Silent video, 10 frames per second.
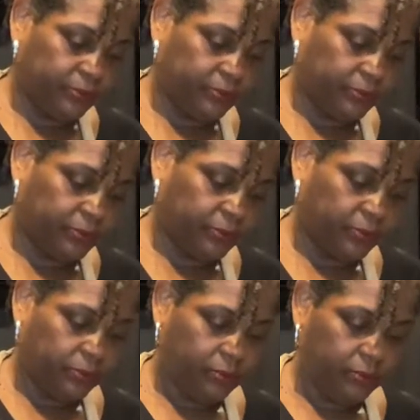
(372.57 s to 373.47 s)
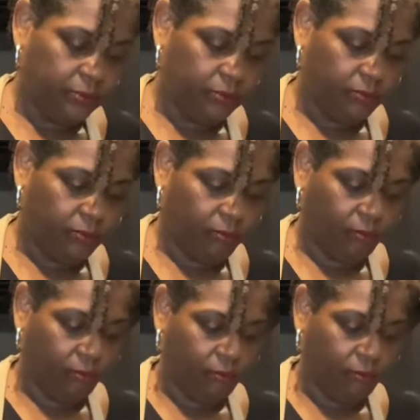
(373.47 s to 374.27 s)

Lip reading: (no one is talking)